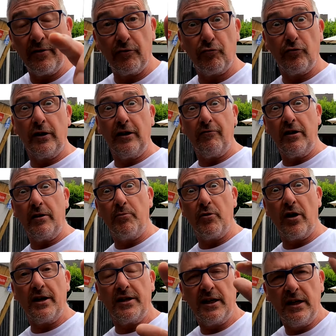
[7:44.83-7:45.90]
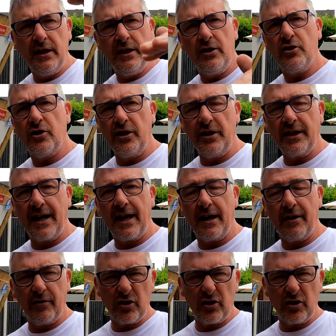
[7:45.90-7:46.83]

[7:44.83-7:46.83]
If it's really, really bright, turn it down.